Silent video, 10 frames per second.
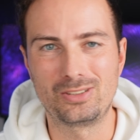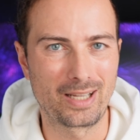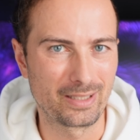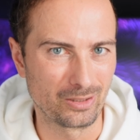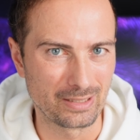
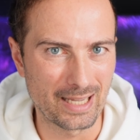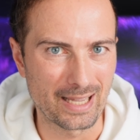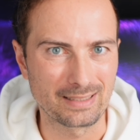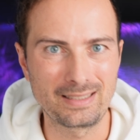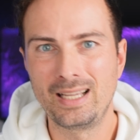channel
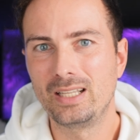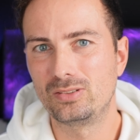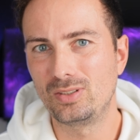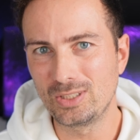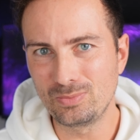yet,
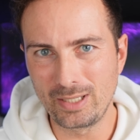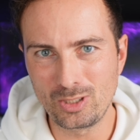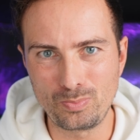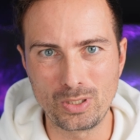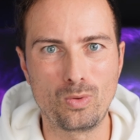this
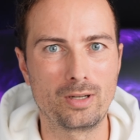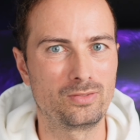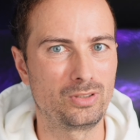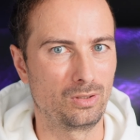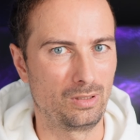might be one of
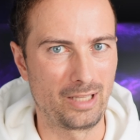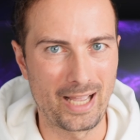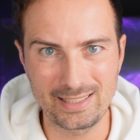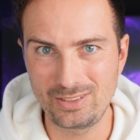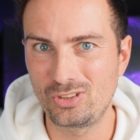your
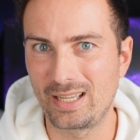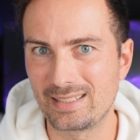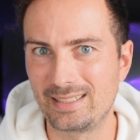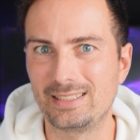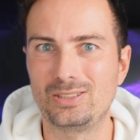last
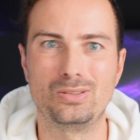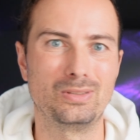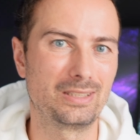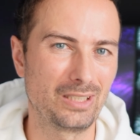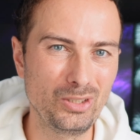chances to
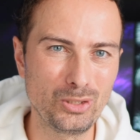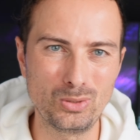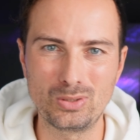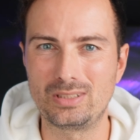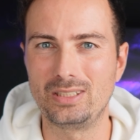still
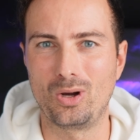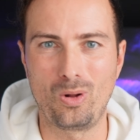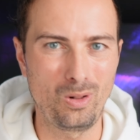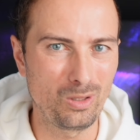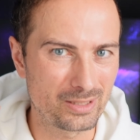use the old